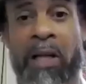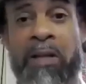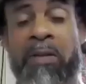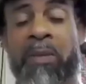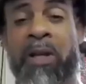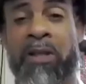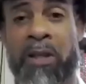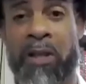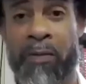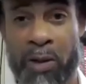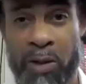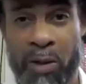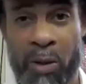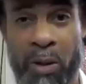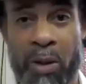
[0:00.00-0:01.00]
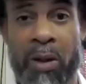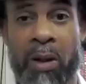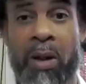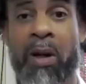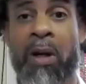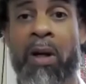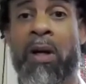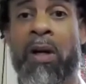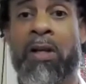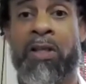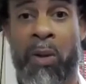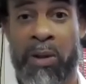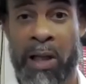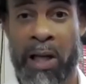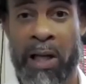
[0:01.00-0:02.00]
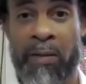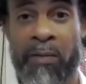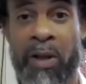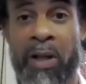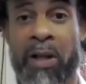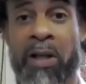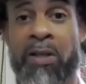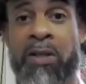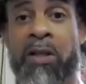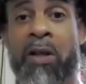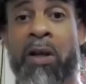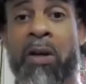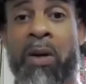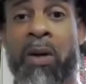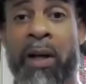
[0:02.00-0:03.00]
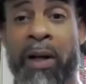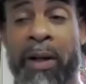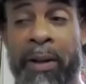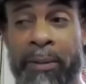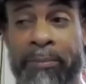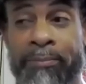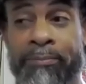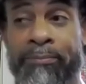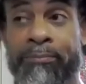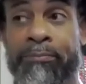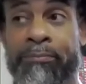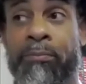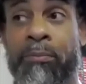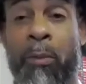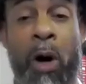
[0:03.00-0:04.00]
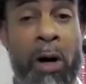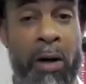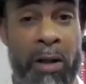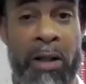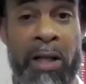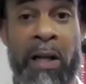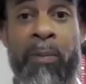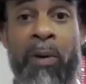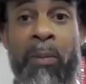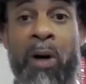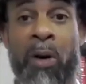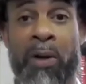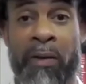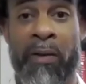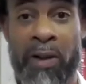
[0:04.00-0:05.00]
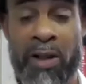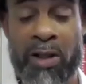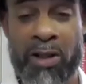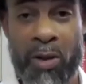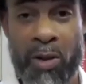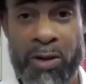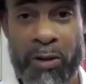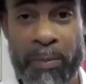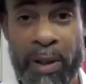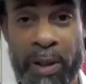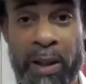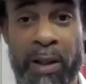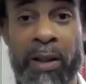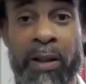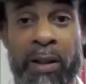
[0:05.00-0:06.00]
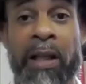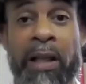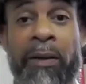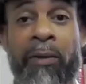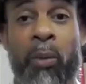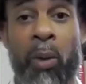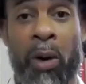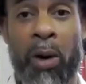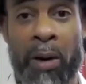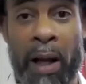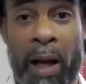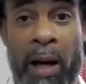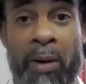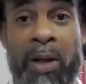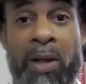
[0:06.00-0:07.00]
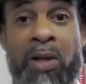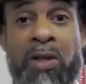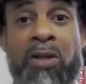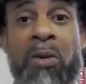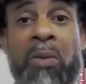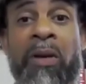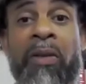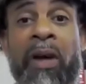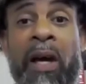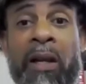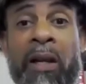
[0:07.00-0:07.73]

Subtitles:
a business for sure. So a lot of it is, you know, marketing, promoting via social media, getting the word out, ensuring that